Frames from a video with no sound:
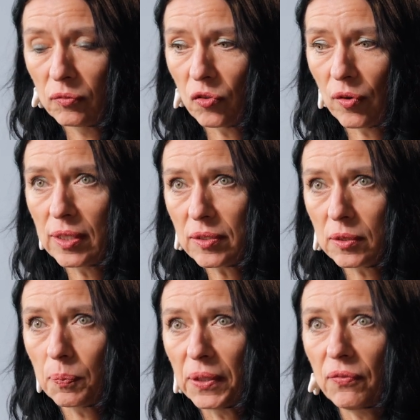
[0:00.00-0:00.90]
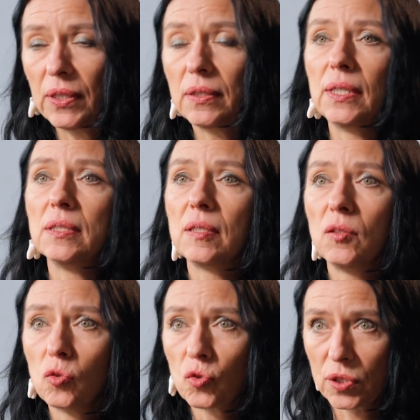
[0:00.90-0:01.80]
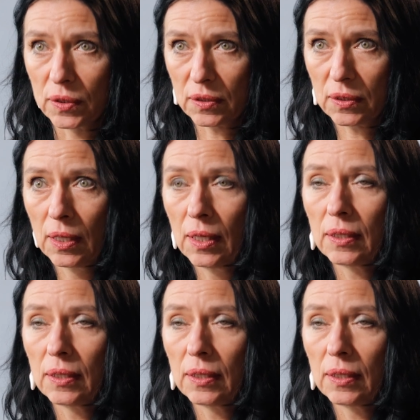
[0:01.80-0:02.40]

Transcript: the relations between the institutions,